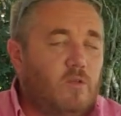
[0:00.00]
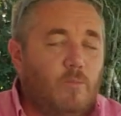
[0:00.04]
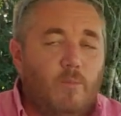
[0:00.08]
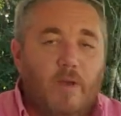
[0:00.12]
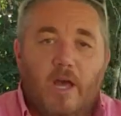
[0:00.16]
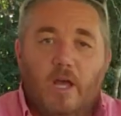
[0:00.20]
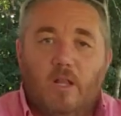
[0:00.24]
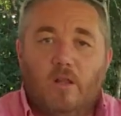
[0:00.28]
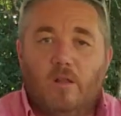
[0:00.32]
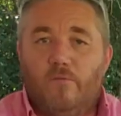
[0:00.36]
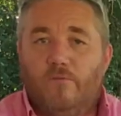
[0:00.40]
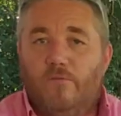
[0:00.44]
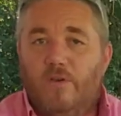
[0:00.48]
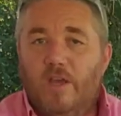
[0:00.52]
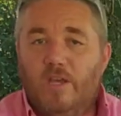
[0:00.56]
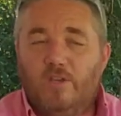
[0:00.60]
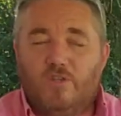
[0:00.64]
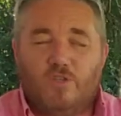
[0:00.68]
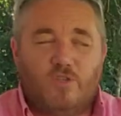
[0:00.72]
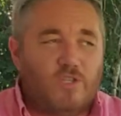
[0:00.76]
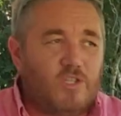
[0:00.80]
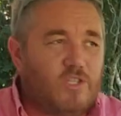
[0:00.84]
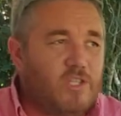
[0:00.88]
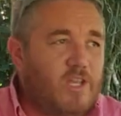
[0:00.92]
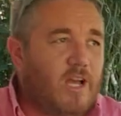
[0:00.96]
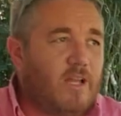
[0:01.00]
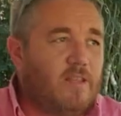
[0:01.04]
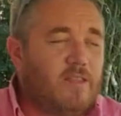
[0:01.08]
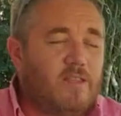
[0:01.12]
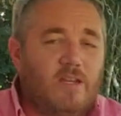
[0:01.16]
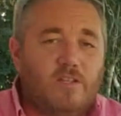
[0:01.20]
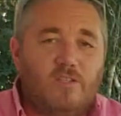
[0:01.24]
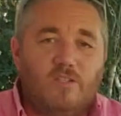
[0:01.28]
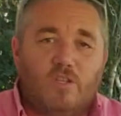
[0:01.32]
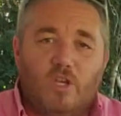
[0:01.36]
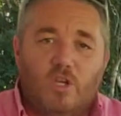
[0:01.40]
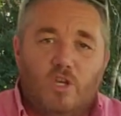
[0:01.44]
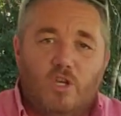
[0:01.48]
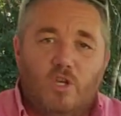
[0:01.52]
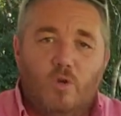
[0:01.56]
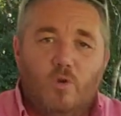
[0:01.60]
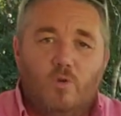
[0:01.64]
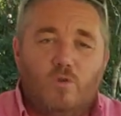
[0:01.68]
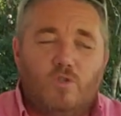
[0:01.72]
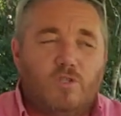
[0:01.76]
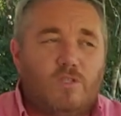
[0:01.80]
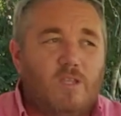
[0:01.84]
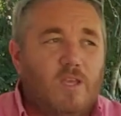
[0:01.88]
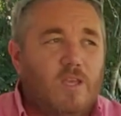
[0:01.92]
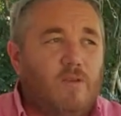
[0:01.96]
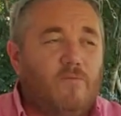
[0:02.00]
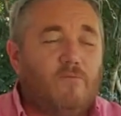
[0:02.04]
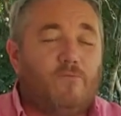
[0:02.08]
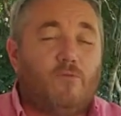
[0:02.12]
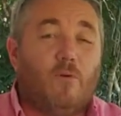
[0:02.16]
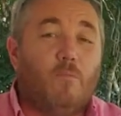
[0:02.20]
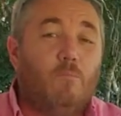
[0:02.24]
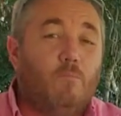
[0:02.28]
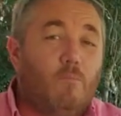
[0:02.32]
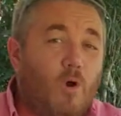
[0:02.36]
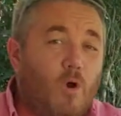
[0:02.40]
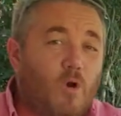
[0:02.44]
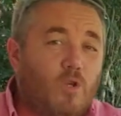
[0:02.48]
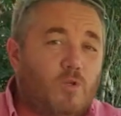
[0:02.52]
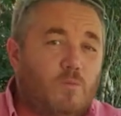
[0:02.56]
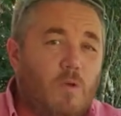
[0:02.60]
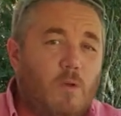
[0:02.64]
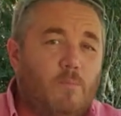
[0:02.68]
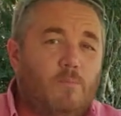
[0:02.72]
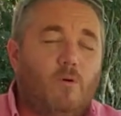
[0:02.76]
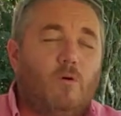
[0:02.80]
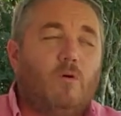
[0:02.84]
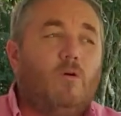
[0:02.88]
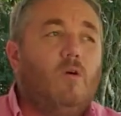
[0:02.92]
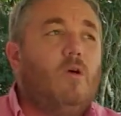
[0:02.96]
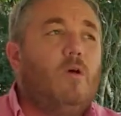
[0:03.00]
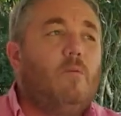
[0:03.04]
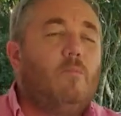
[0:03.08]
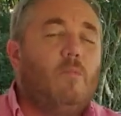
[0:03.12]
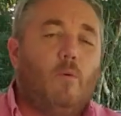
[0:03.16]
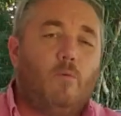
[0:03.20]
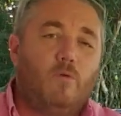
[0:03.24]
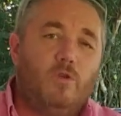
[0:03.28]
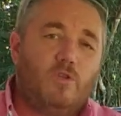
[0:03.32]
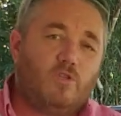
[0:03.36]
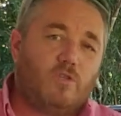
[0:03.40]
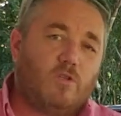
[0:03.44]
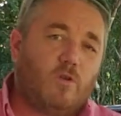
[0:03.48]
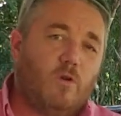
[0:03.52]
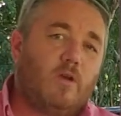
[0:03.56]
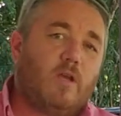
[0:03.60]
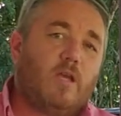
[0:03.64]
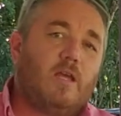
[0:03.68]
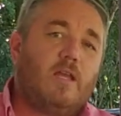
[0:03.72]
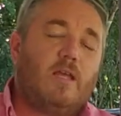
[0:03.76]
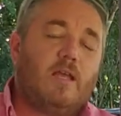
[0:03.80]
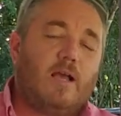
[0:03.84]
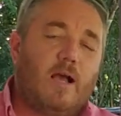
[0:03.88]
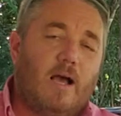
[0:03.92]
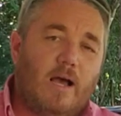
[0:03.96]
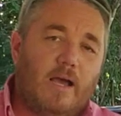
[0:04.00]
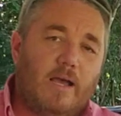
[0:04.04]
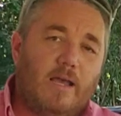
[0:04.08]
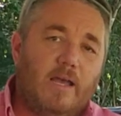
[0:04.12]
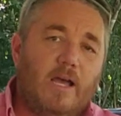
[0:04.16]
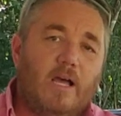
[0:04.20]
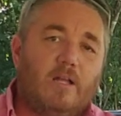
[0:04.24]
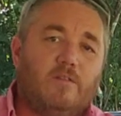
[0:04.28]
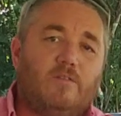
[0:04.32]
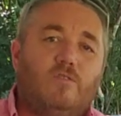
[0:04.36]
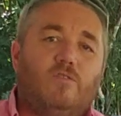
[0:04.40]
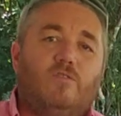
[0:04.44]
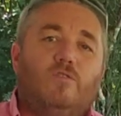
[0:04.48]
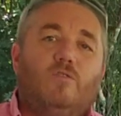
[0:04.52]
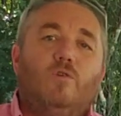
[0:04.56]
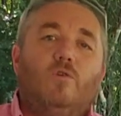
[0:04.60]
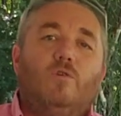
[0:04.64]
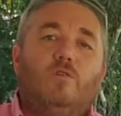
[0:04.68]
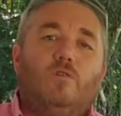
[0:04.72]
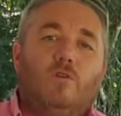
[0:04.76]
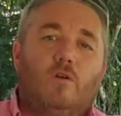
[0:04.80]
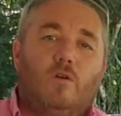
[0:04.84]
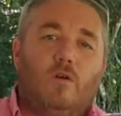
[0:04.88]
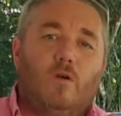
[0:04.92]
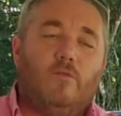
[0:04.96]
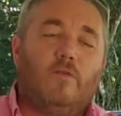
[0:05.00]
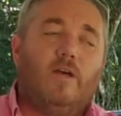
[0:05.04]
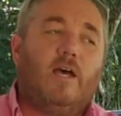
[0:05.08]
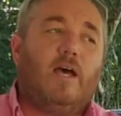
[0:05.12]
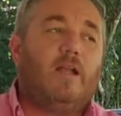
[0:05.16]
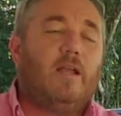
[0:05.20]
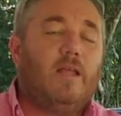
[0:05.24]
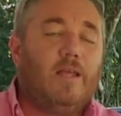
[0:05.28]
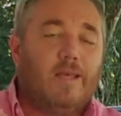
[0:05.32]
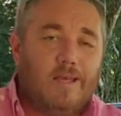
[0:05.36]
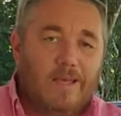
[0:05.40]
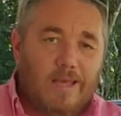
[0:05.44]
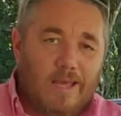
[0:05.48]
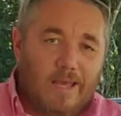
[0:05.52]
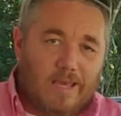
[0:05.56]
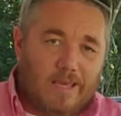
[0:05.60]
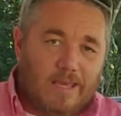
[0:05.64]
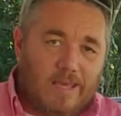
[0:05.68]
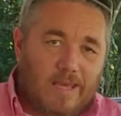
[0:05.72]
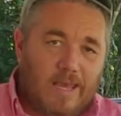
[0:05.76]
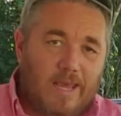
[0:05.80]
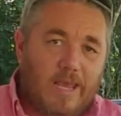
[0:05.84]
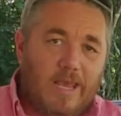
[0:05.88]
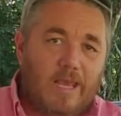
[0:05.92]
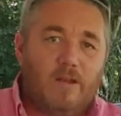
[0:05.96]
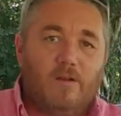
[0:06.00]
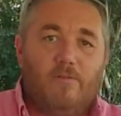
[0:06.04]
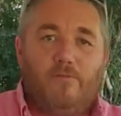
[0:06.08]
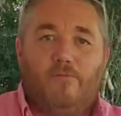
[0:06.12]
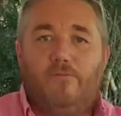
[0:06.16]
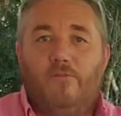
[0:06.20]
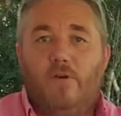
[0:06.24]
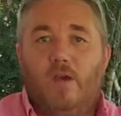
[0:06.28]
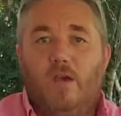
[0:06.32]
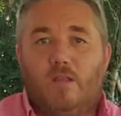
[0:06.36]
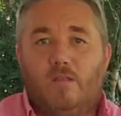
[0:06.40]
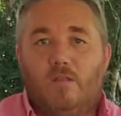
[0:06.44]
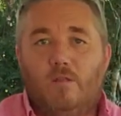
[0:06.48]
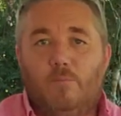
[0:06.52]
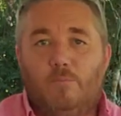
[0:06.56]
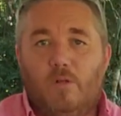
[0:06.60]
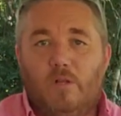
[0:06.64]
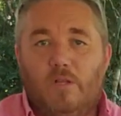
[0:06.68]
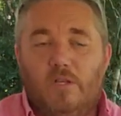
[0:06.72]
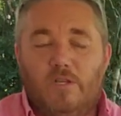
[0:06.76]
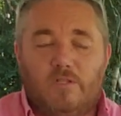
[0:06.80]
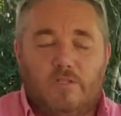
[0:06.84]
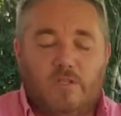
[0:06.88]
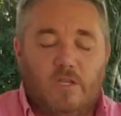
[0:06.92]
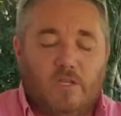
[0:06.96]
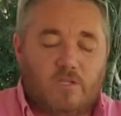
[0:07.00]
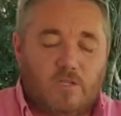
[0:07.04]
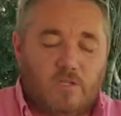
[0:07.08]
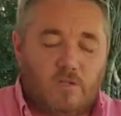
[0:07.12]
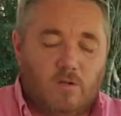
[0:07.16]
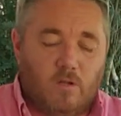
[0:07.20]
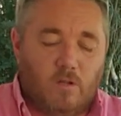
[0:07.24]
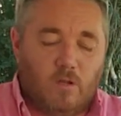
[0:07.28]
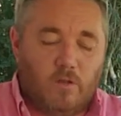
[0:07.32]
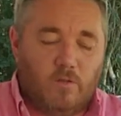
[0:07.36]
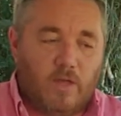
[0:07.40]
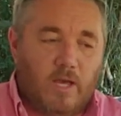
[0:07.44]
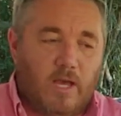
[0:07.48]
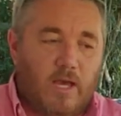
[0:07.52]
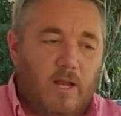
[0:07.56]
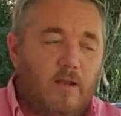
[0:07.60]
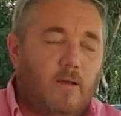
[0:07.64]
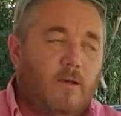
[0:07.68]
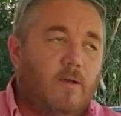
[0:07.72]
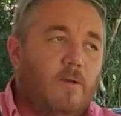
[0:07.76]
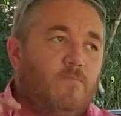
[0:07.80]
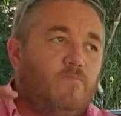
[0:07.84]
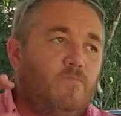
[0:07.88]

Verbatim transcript: elevations. Not that it's a huge thing for most people, but when you start getting high altitude and all that, it can affect the ballistics and all of that.